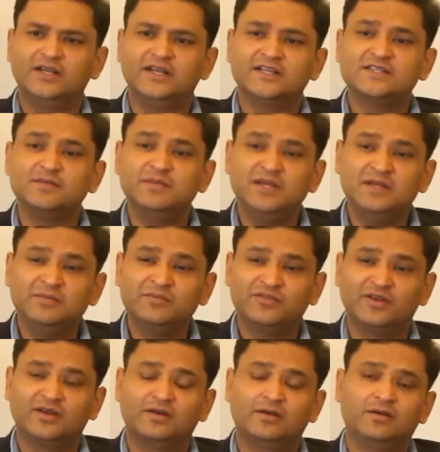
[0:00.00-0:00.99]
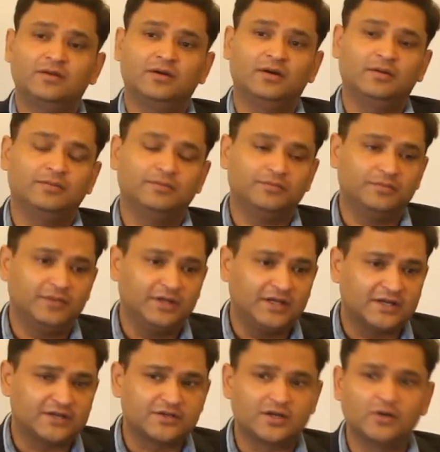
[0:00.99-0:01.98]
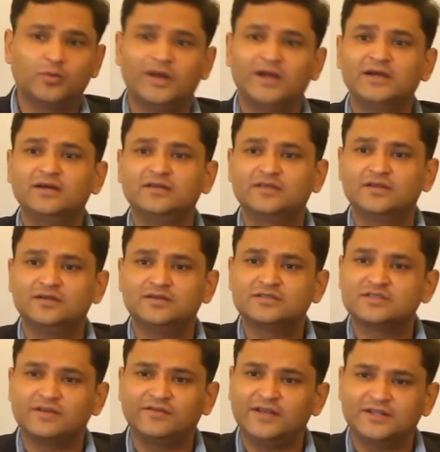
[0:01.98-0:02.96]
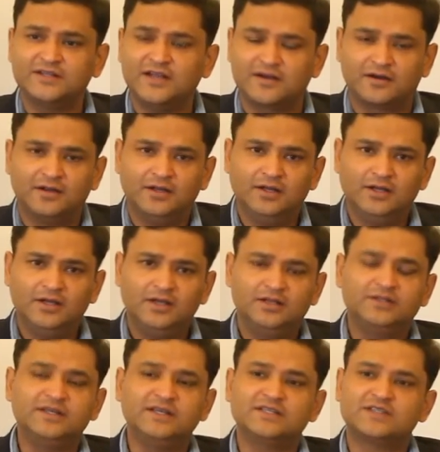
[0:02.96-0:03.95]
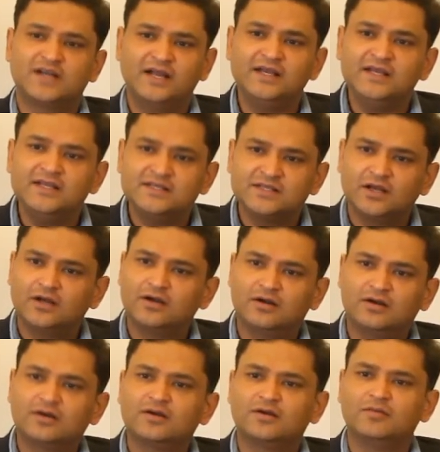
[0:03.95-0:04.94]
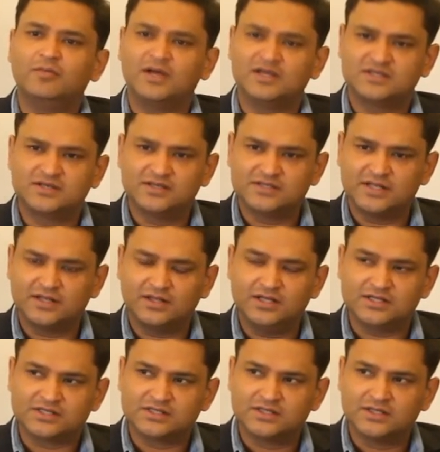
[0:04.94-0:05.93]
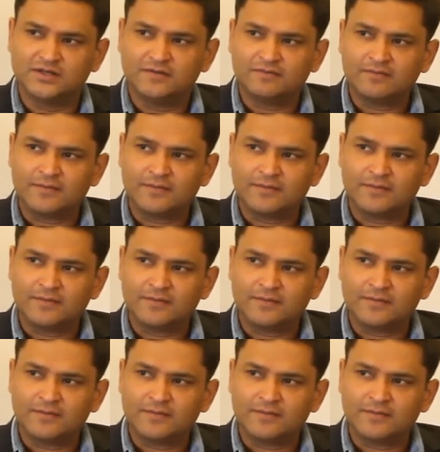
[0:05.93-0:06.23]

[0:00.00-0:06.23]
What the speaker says: laser beams and electrical wires and stuff like that. The Israelis are masters at this.